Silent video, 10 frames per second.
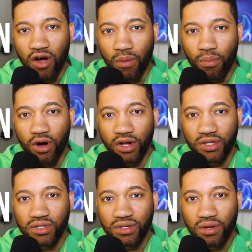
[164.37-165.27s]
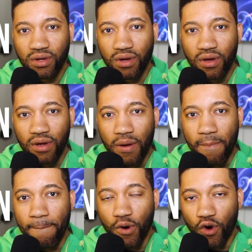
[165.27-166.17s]
on bonds
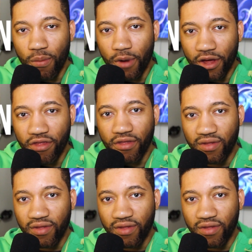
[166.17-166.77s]
per month.